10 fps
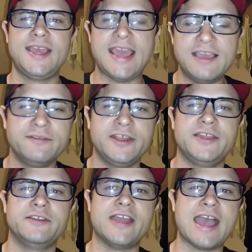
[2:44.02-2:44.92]
every
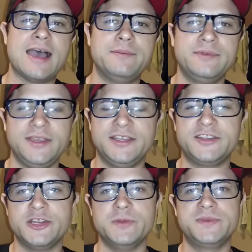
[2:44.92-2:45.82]
other app in
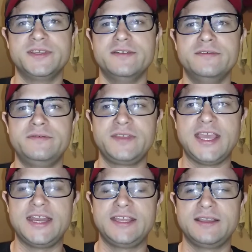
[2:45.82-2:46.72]
terms of
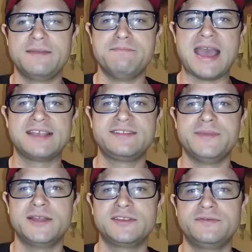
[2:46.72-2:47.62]
getting mass
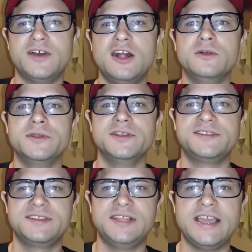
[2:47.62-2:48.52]
amounts of
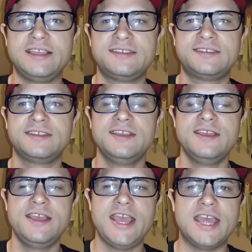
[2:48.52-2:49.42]
followers, likes,
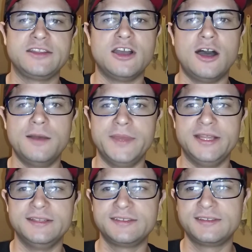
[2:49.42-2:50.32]
and
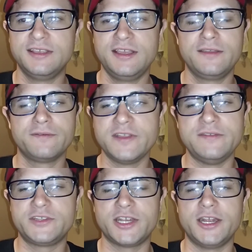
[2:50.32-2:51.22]
comments free
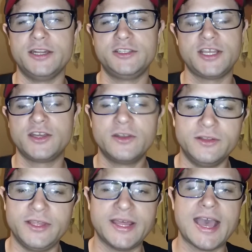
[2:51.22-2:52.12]
of charge. And not
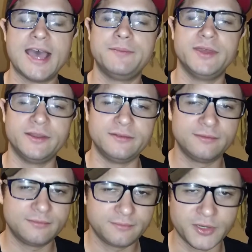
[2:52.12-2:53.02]
only that, but
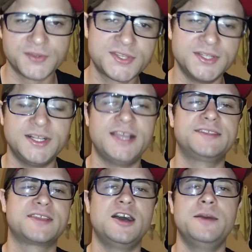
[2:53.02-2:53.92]

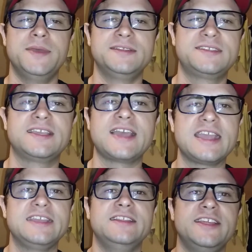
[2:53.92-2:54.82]
personalized comments. Like I
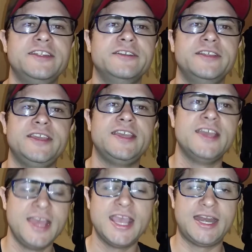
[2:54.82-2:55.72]
can literally,
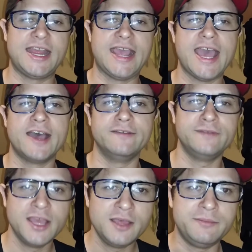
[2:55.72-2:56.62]
and I have,
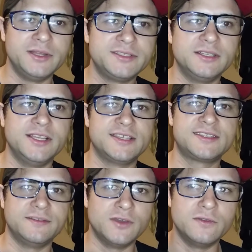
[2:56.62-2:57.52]
built a
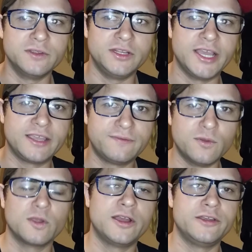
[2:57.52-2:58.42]
list of over like
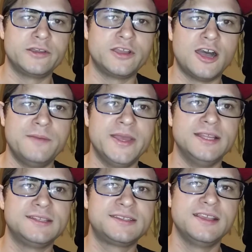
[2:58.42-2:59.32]
four hundred
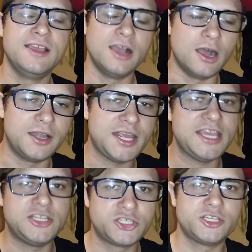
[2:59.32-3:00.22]
comments on
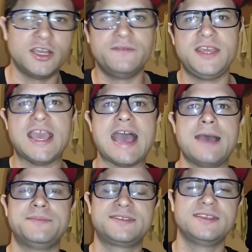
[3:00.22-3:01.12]
each of the
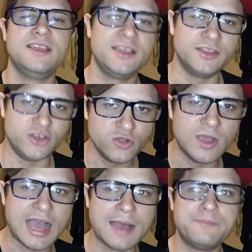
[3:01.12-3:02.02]
apps. The new
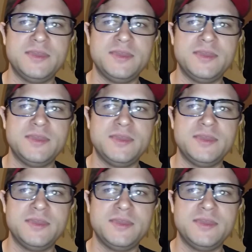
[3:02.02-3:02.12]
app